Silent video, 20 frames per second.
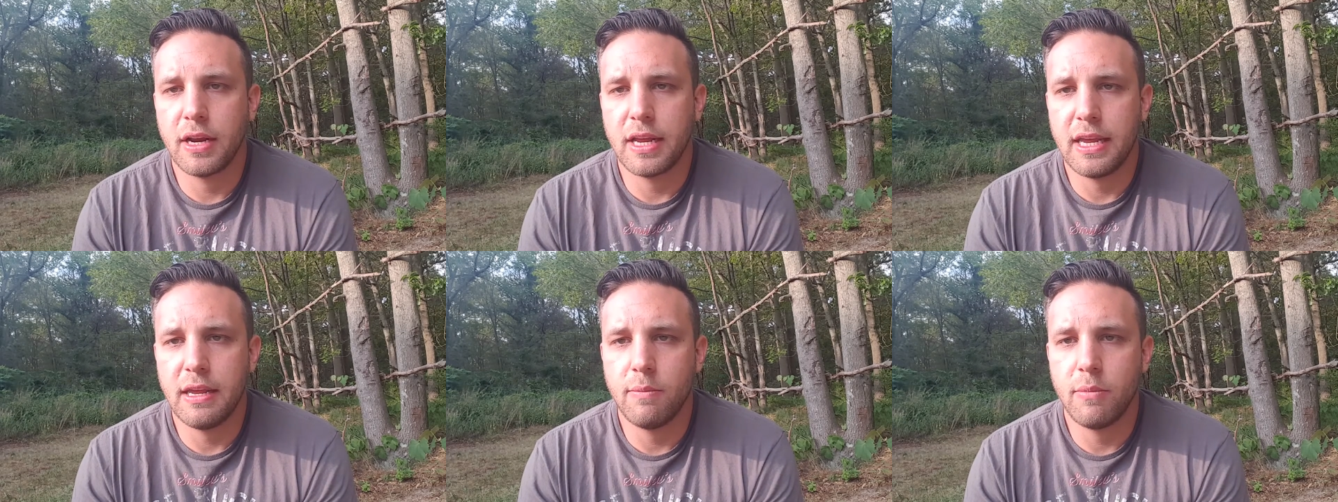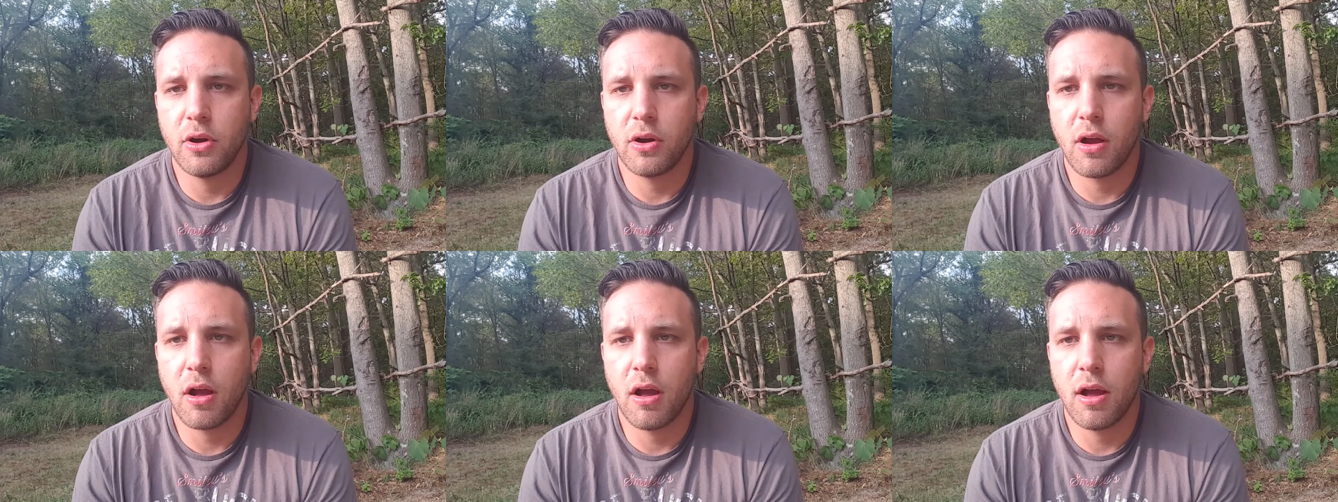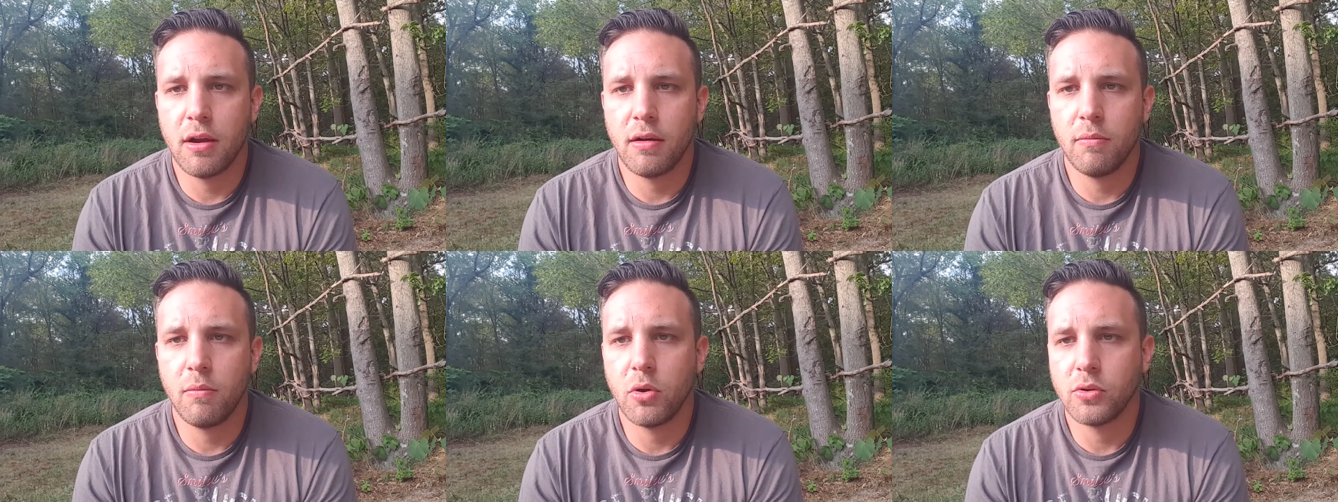ebook
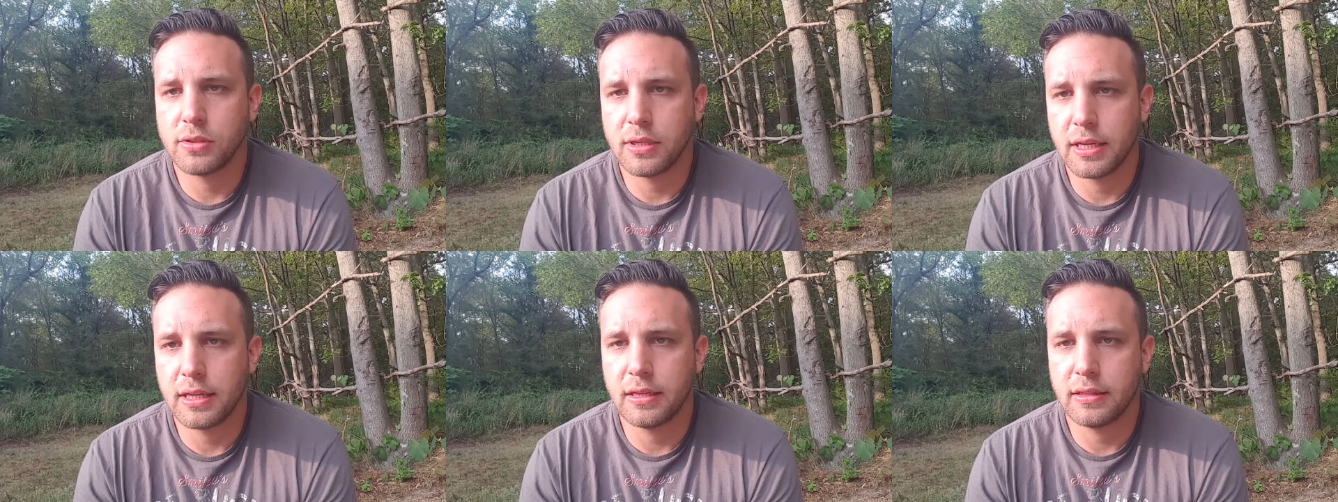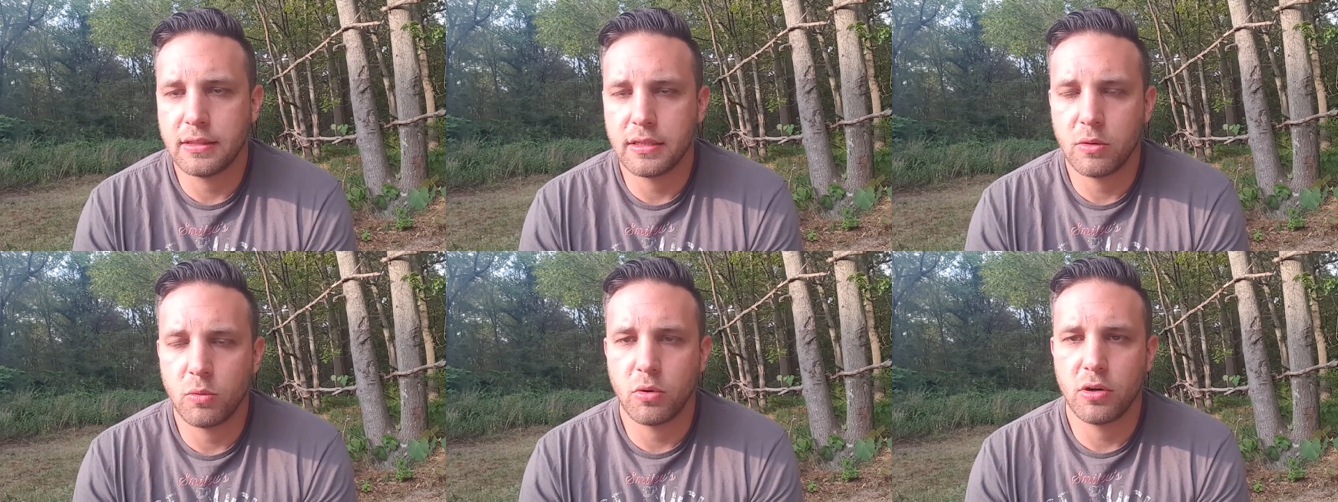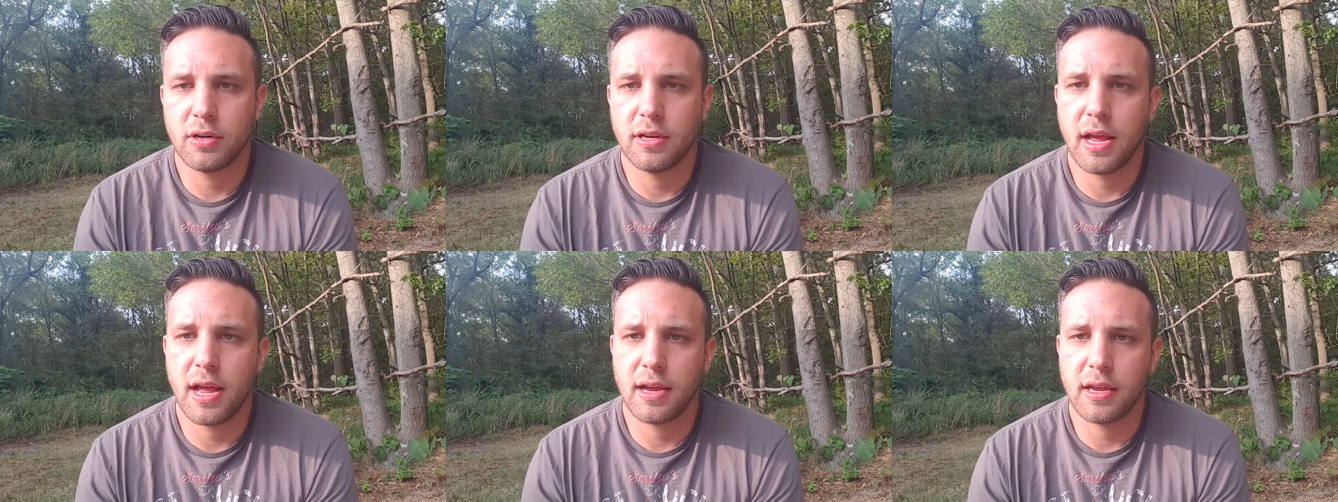on, most likely it's in a
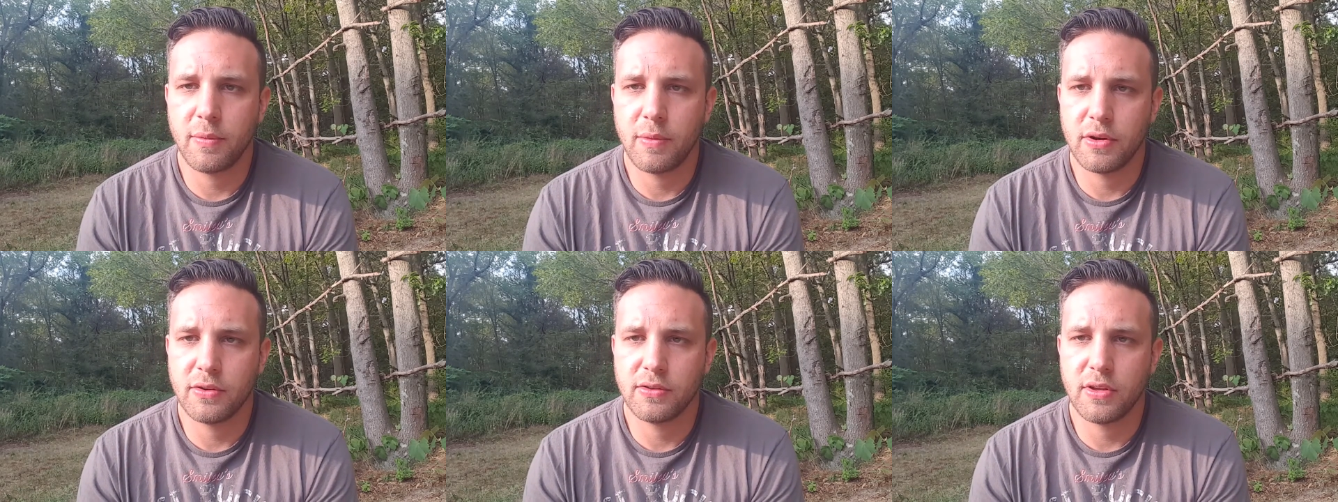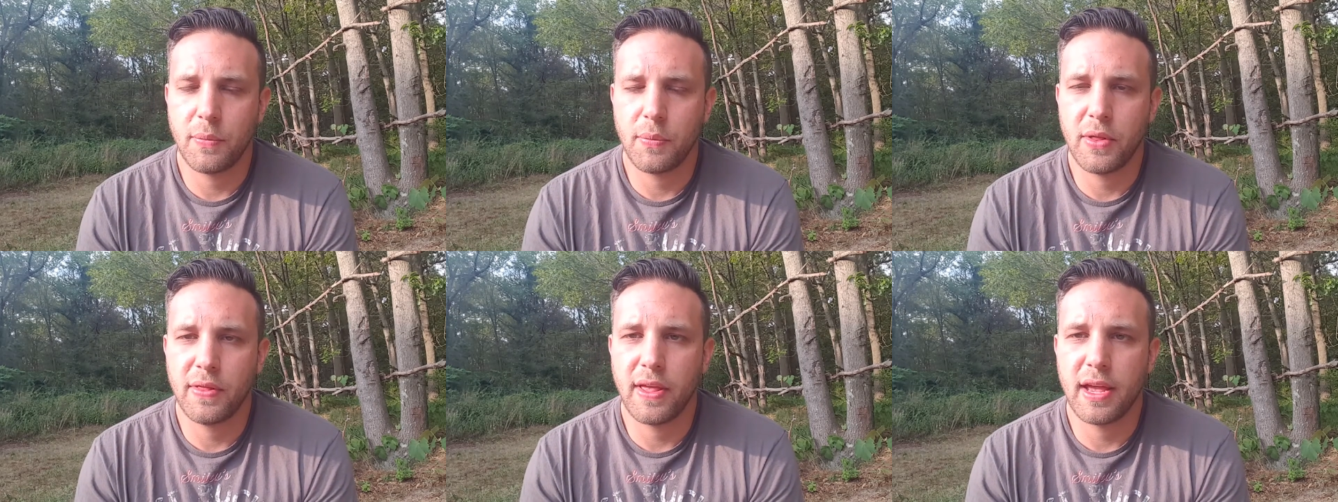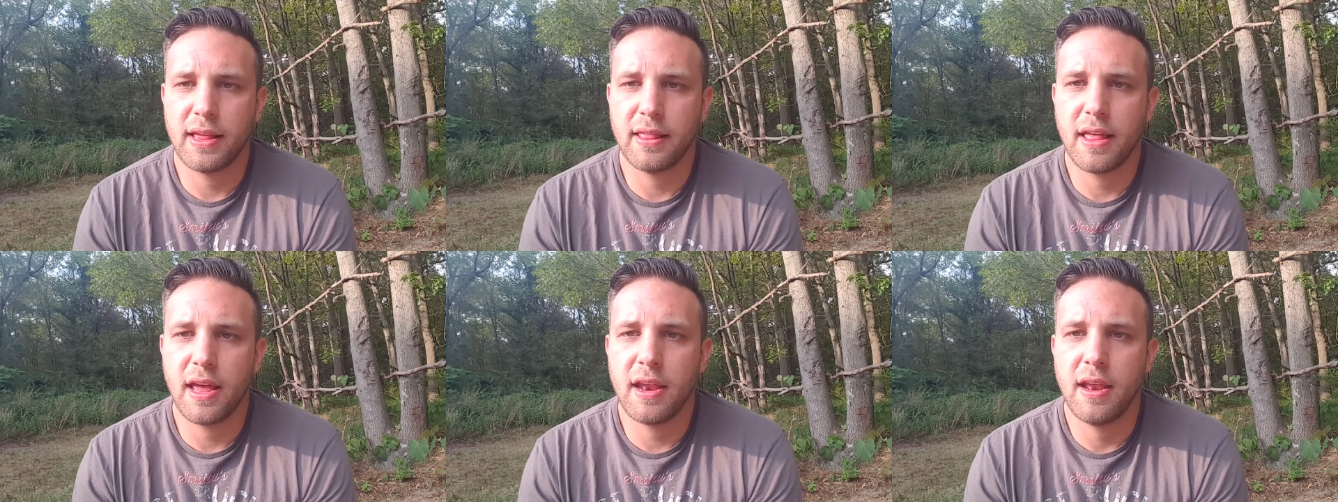Word document or something
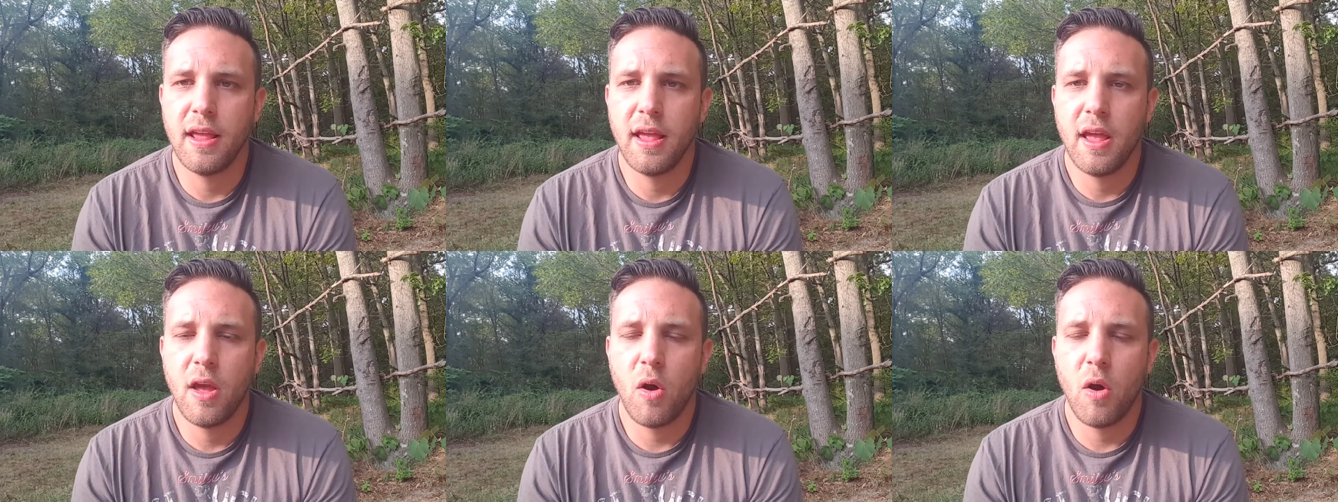like that.